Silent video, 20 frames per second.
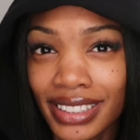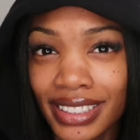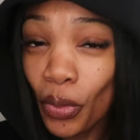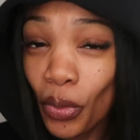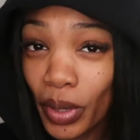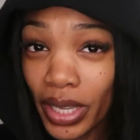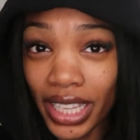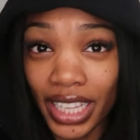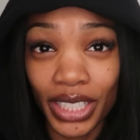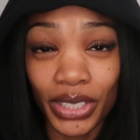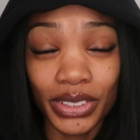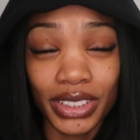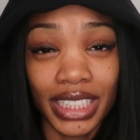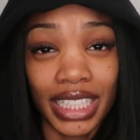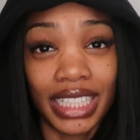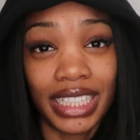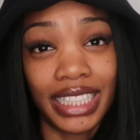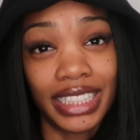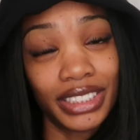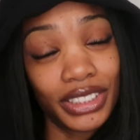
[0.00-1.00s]
no one can use that
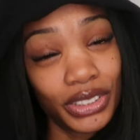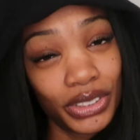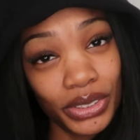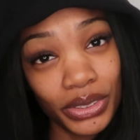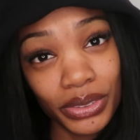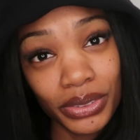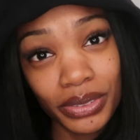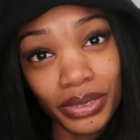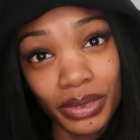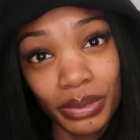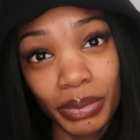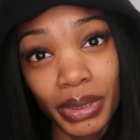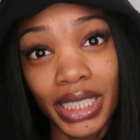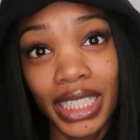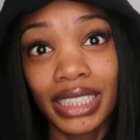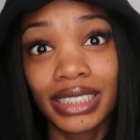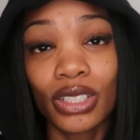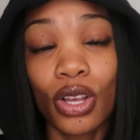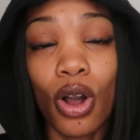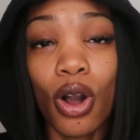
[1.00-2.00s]
against you
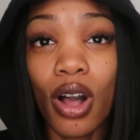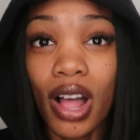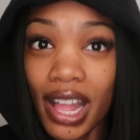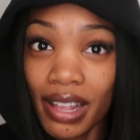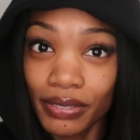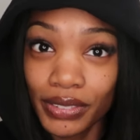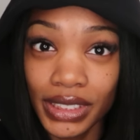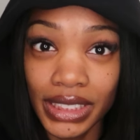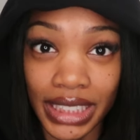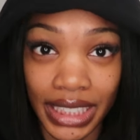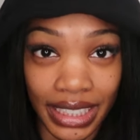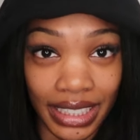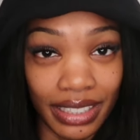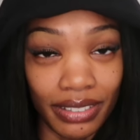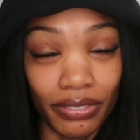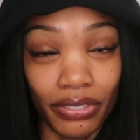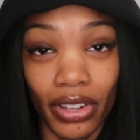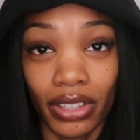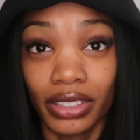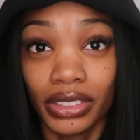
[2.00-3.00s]
because all have sinned and
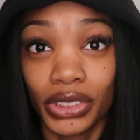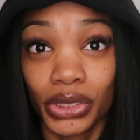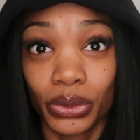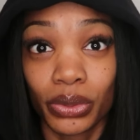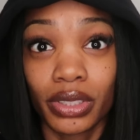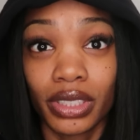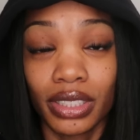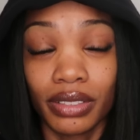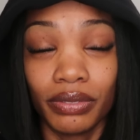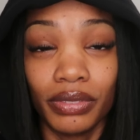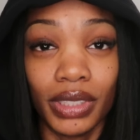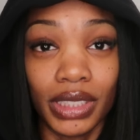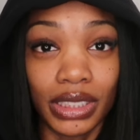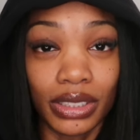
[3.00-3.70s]
fallen short of the,